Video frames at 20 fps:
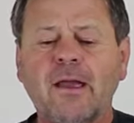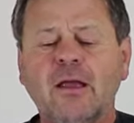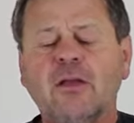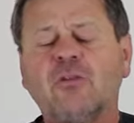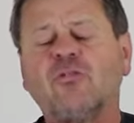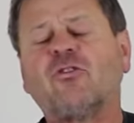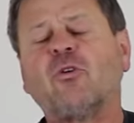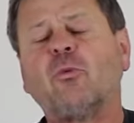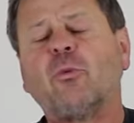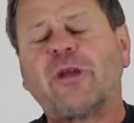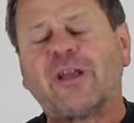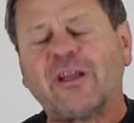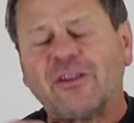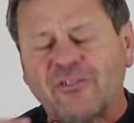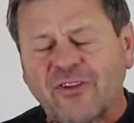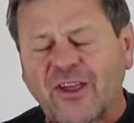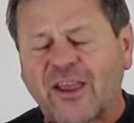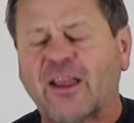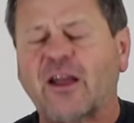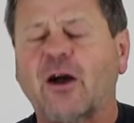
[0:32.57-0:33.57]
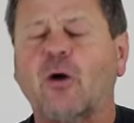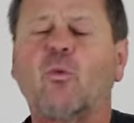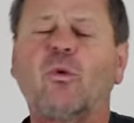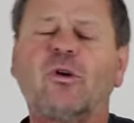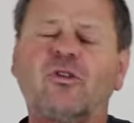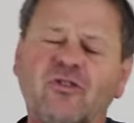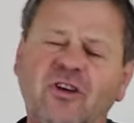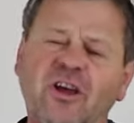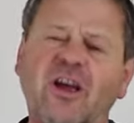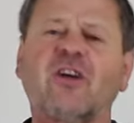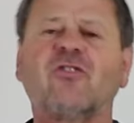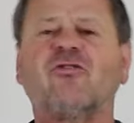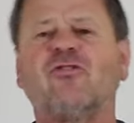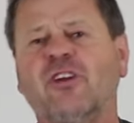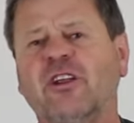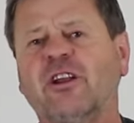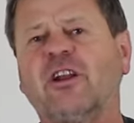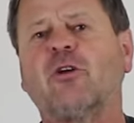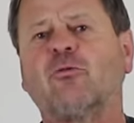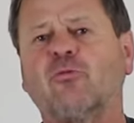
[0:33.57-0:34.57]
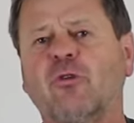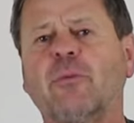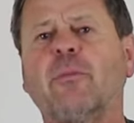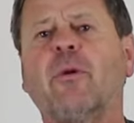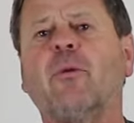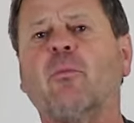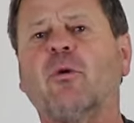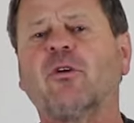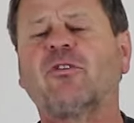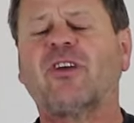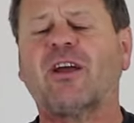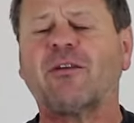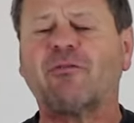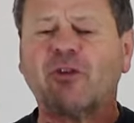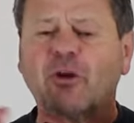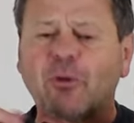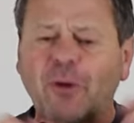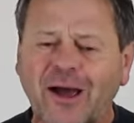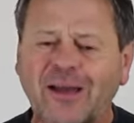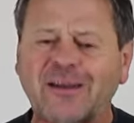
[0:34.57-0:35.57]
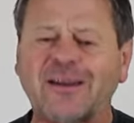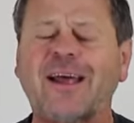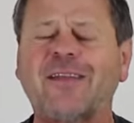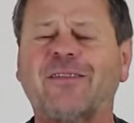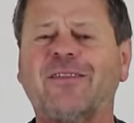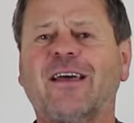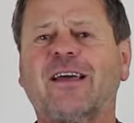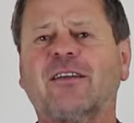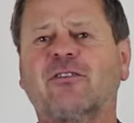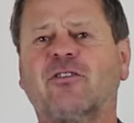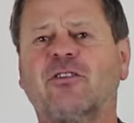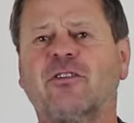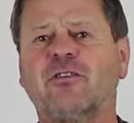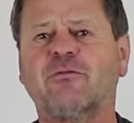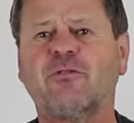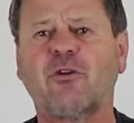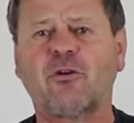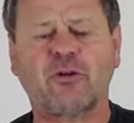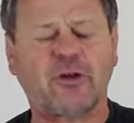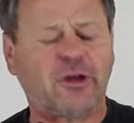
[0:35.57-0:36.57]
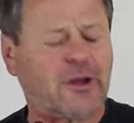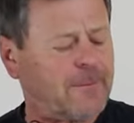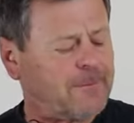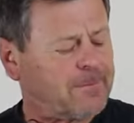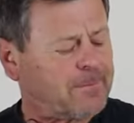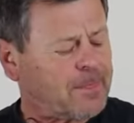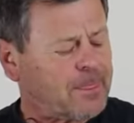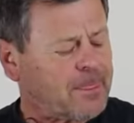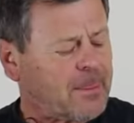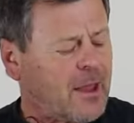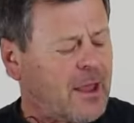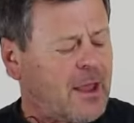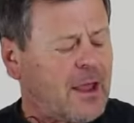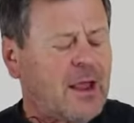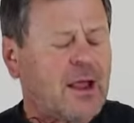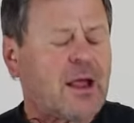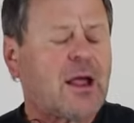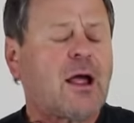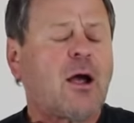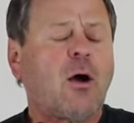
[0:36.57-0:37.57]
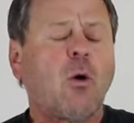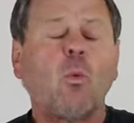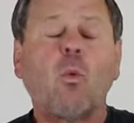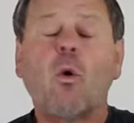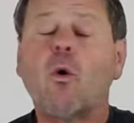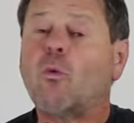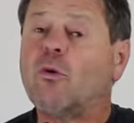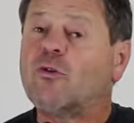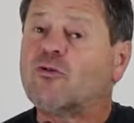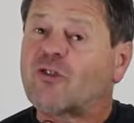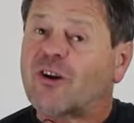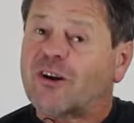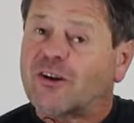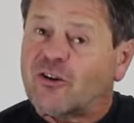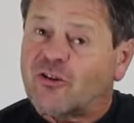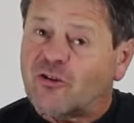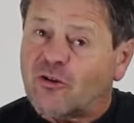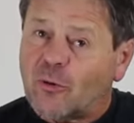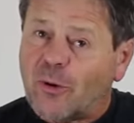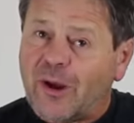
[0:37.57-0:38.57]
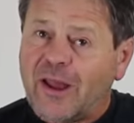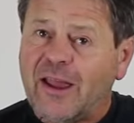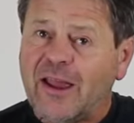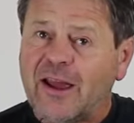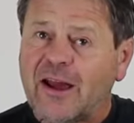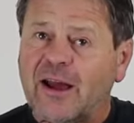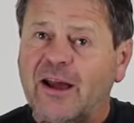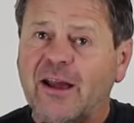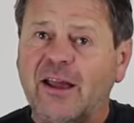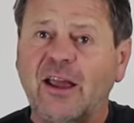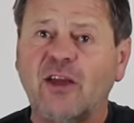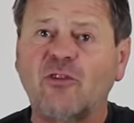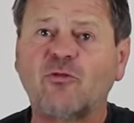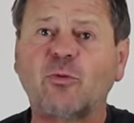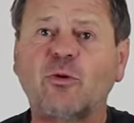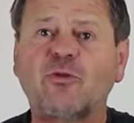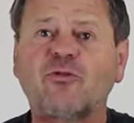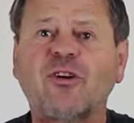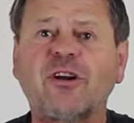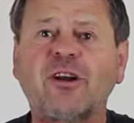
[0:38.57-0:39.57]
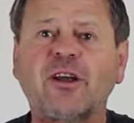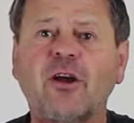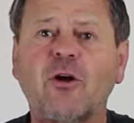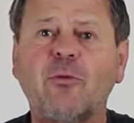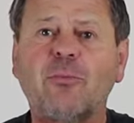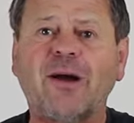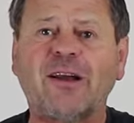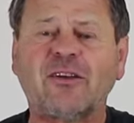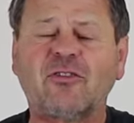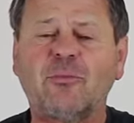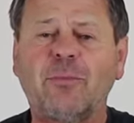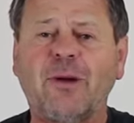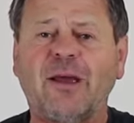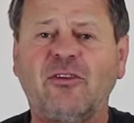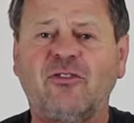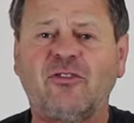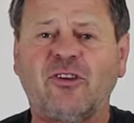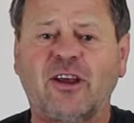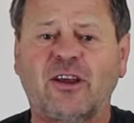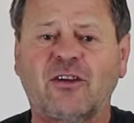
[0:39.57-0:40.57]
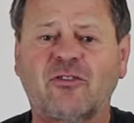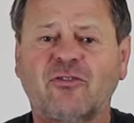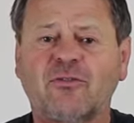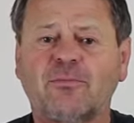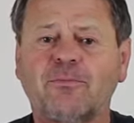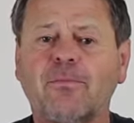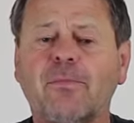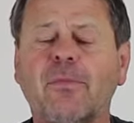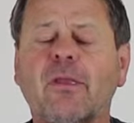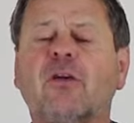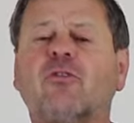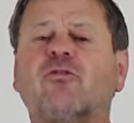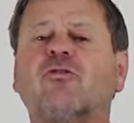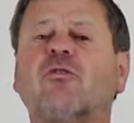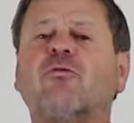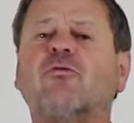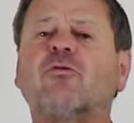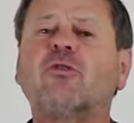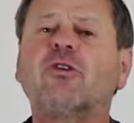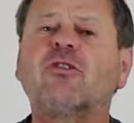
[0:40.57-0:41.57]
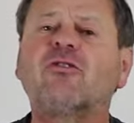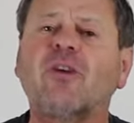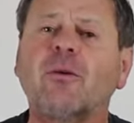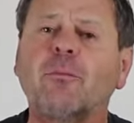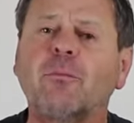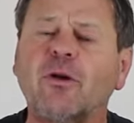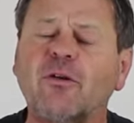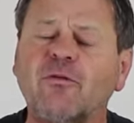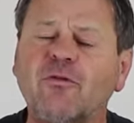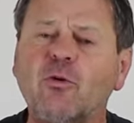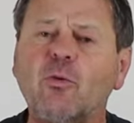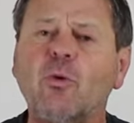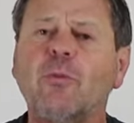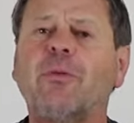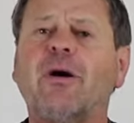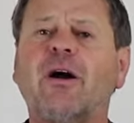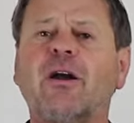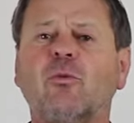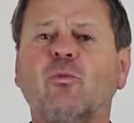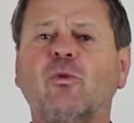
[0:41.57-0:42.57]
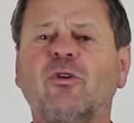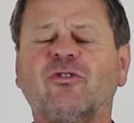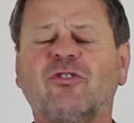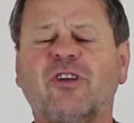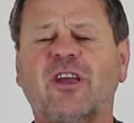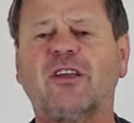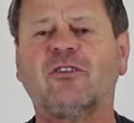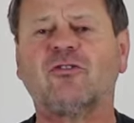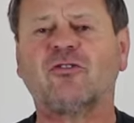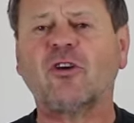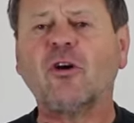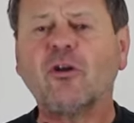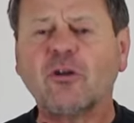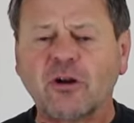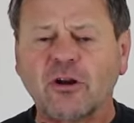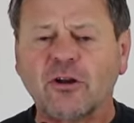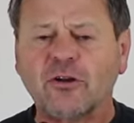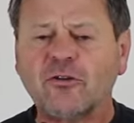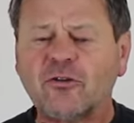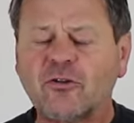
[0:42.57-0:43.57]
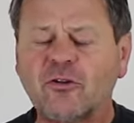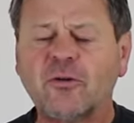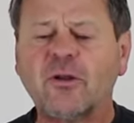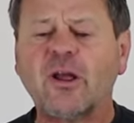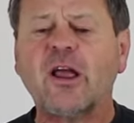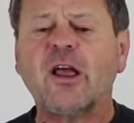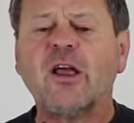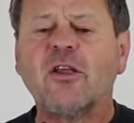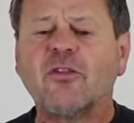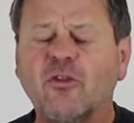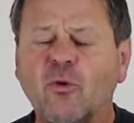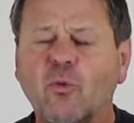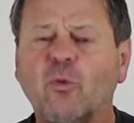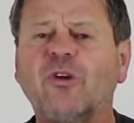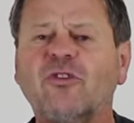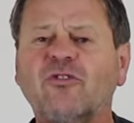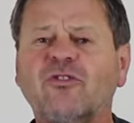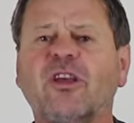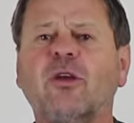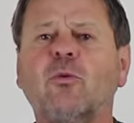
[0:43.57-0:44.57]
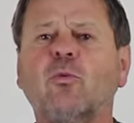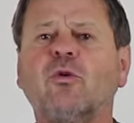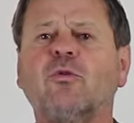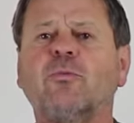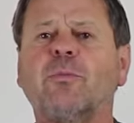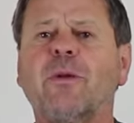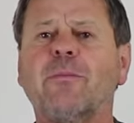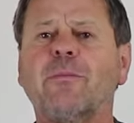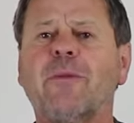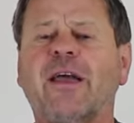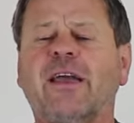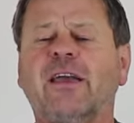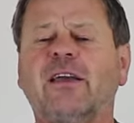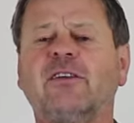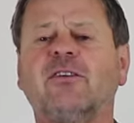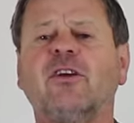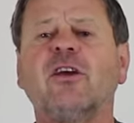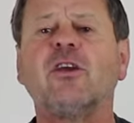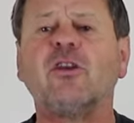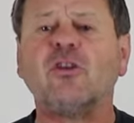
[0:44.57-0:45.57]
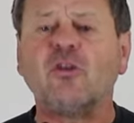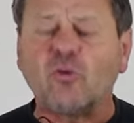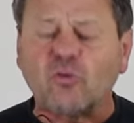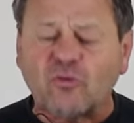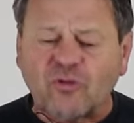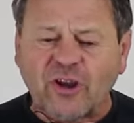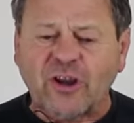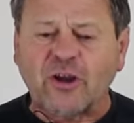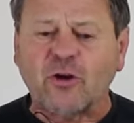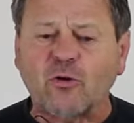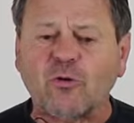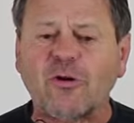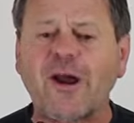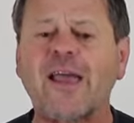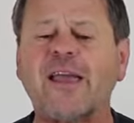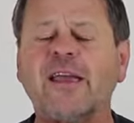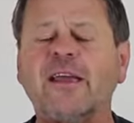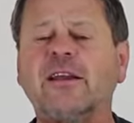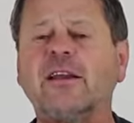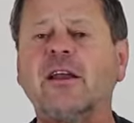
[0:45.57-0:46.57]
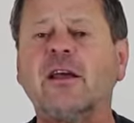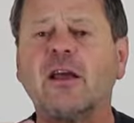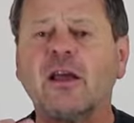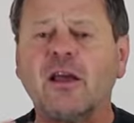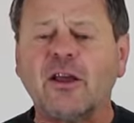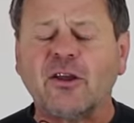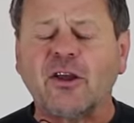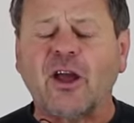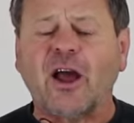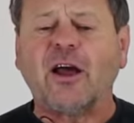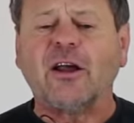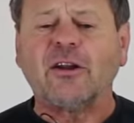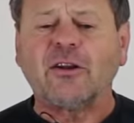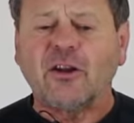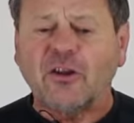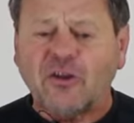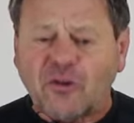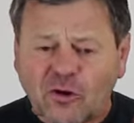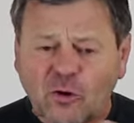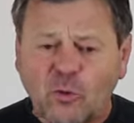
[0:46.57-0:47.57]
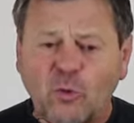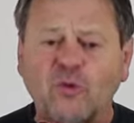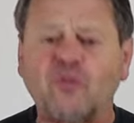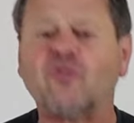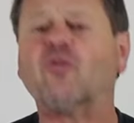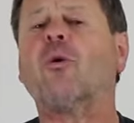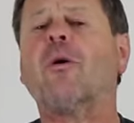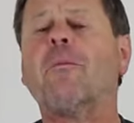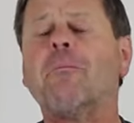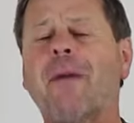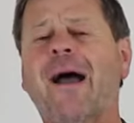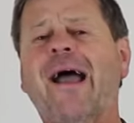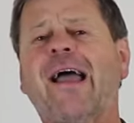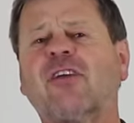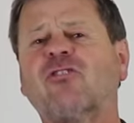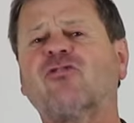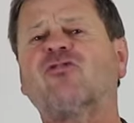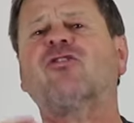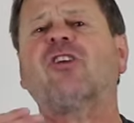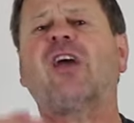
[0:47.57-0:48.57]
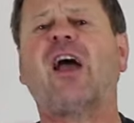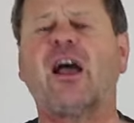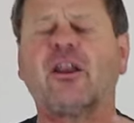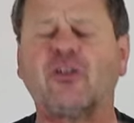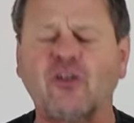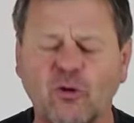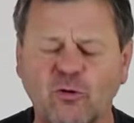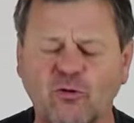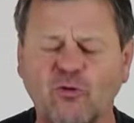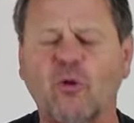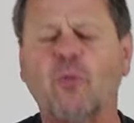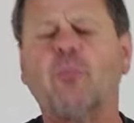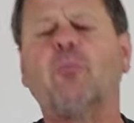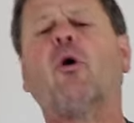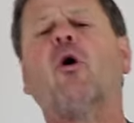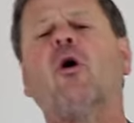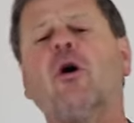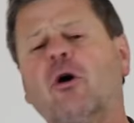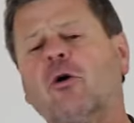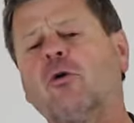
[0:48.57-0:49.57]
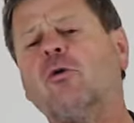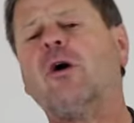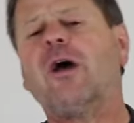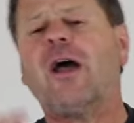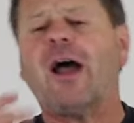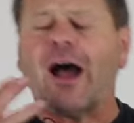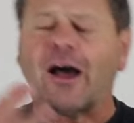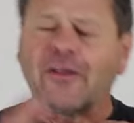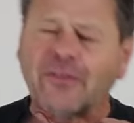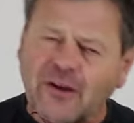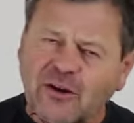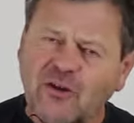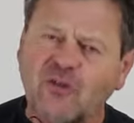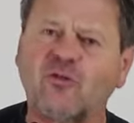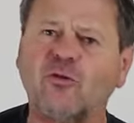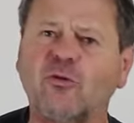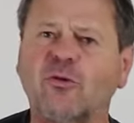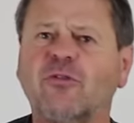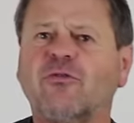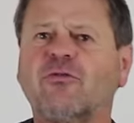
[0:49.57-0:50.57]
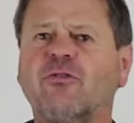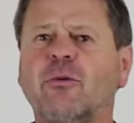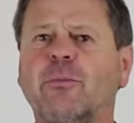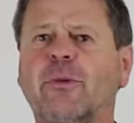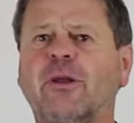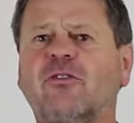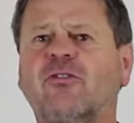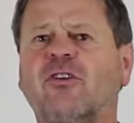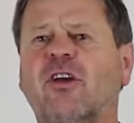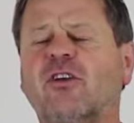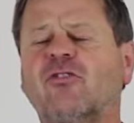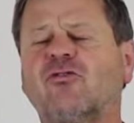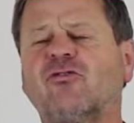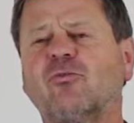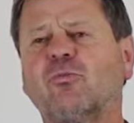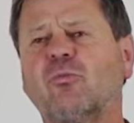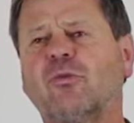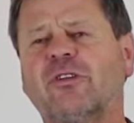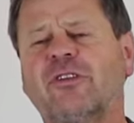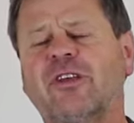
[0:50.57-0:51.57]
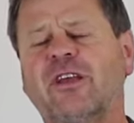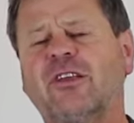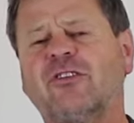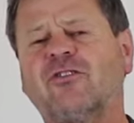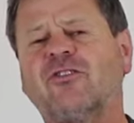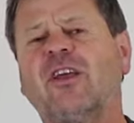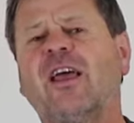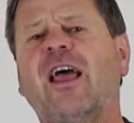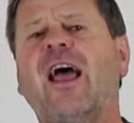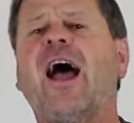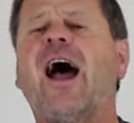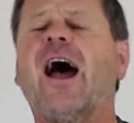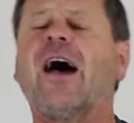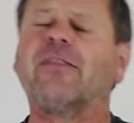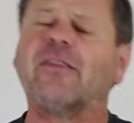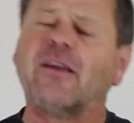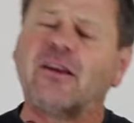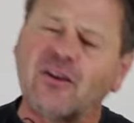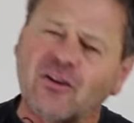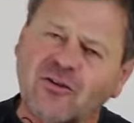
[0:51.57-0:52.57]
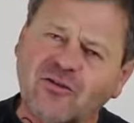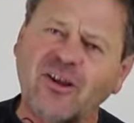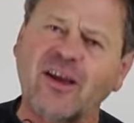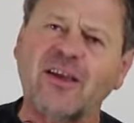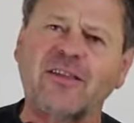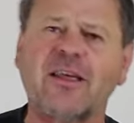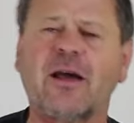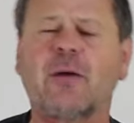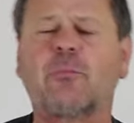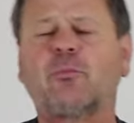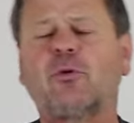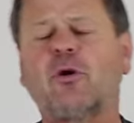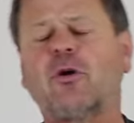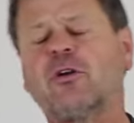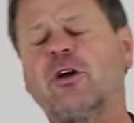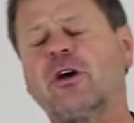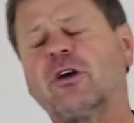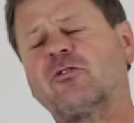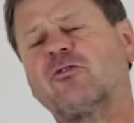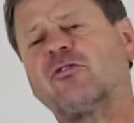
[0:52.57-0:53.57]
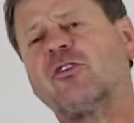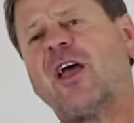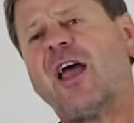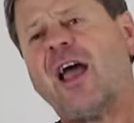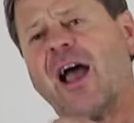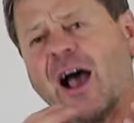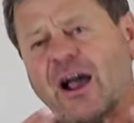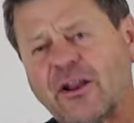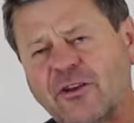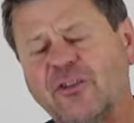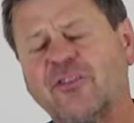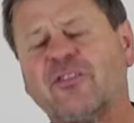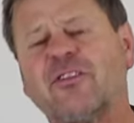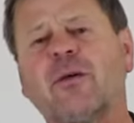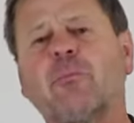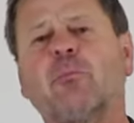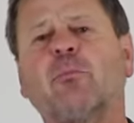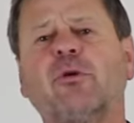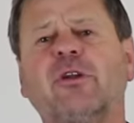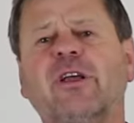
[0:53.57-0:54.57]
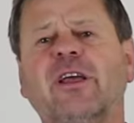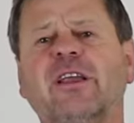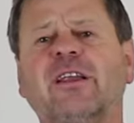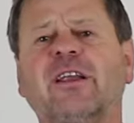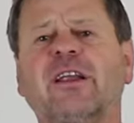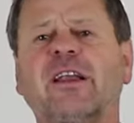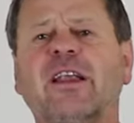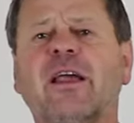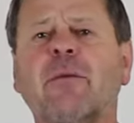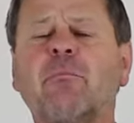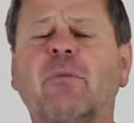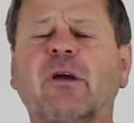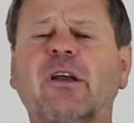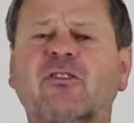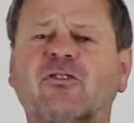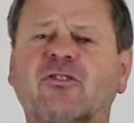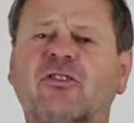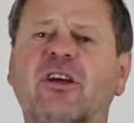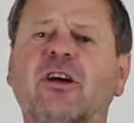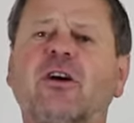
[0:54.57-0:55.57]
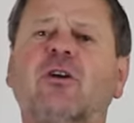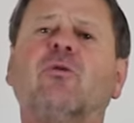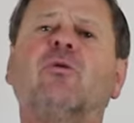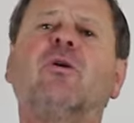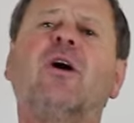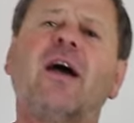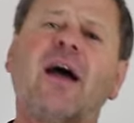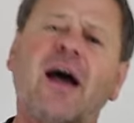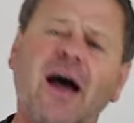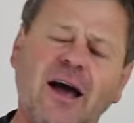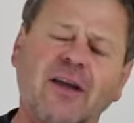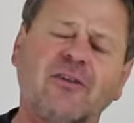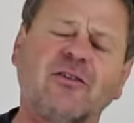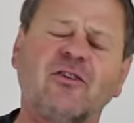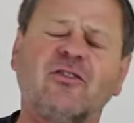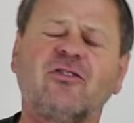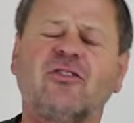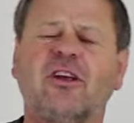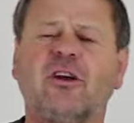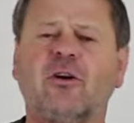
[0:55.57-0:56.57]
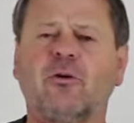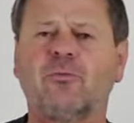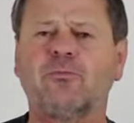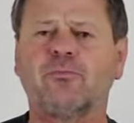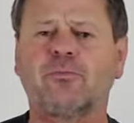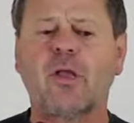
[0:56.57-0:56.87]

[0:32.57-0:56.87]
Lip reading: So we can take our whiskey, our gin, our rum and what have you and add that to the vodka. What we're trying to do here is we're trying to go back to basics. So for example, if you were buying whiskey in Scotland, the whiskey would be made using grain, and you would do a mash and you'd do a boil and then you do the fermentation with it, and then you take that product and you'd then put it in an alembic still and distill.